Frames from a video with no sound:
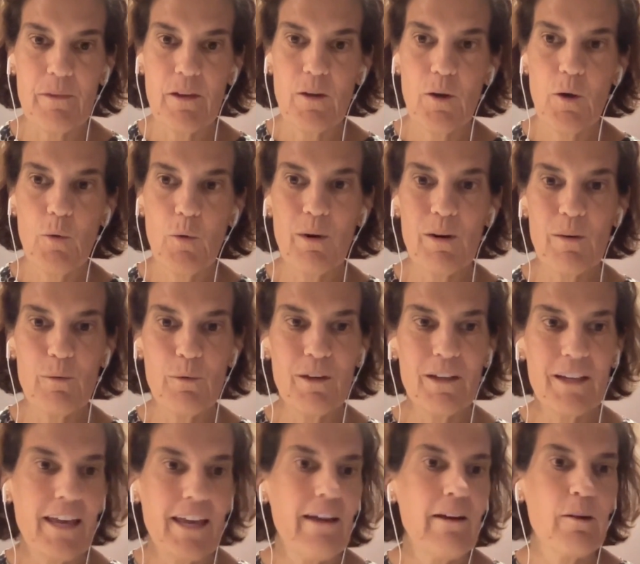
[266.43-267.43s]
what
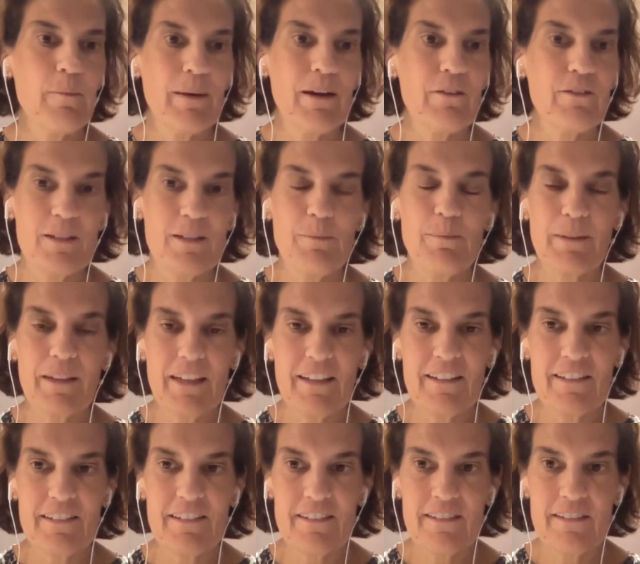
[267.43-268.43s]
we care about deeply
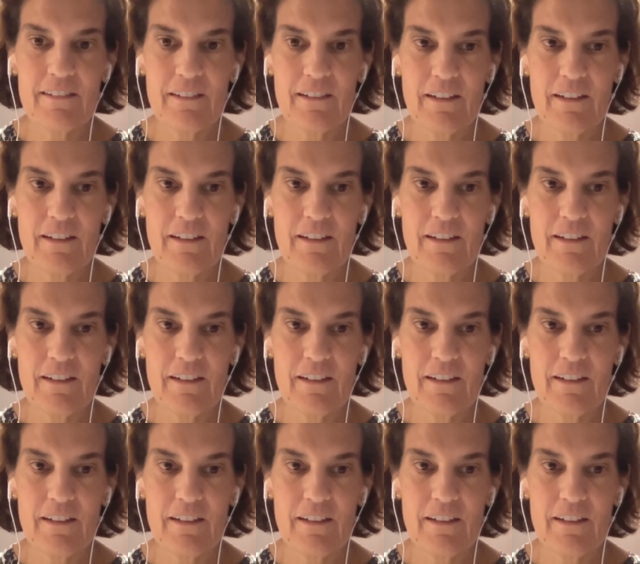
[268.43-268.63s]
is